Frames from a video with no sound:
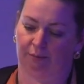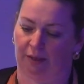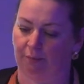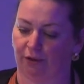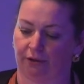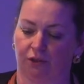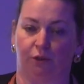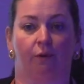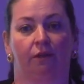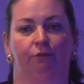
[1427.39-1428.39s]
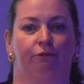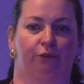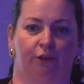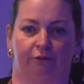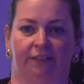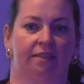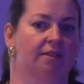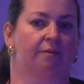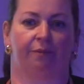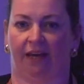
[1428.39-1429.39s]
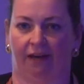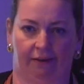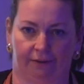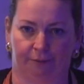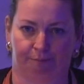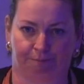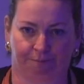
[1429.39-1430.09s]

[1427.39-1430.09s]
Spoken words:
My personal one, floor vents. Hate them.